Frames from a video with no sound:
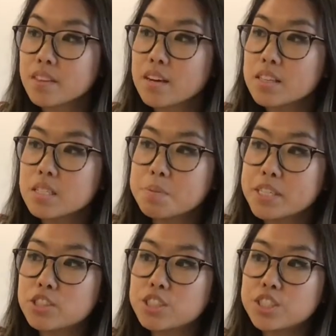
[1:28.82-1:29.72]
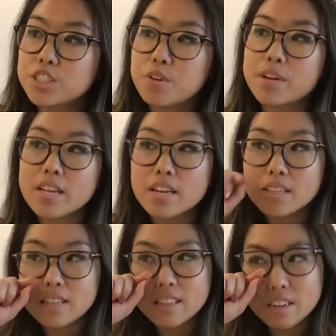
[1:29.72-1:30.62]
This picture is showing
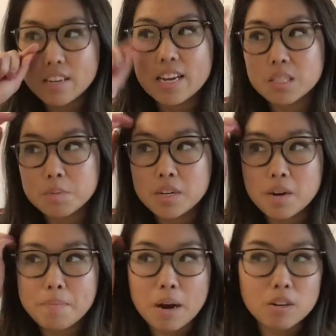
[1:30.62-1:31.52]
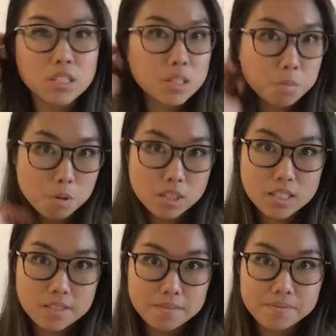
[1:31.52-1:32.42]
that they're an expert about
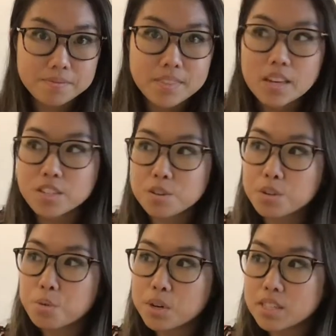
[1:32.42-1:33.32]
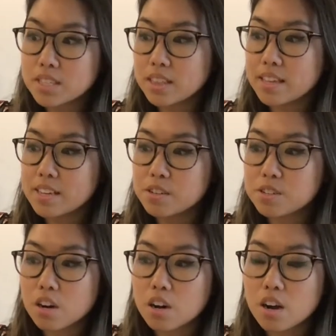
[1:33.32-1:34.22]
sports. So the words that they use
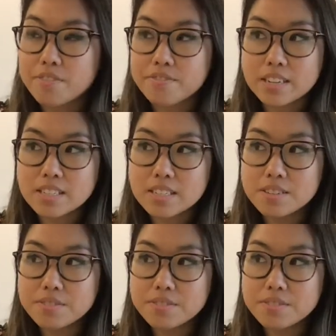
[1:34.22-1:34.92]
are offensive,